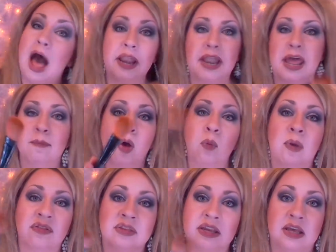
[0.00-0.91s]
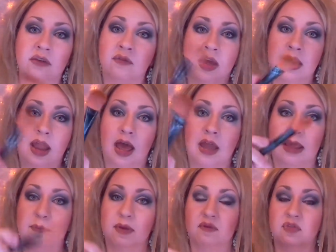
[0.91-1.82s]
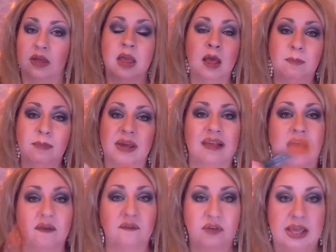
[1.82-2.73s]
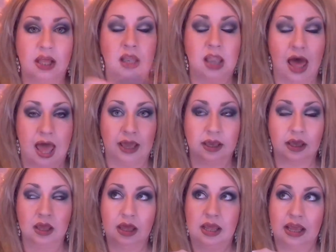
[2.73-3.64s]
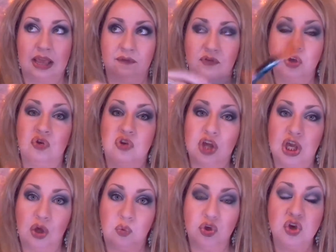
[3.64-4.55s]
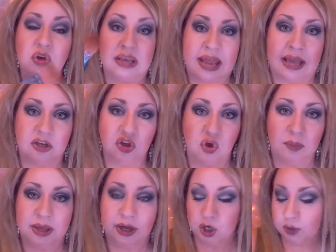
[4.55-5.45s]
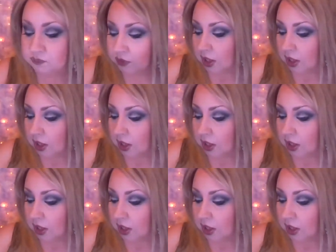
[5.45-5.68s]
I name all my stuff. I name everything, because I feel like if you do, you connect to it better.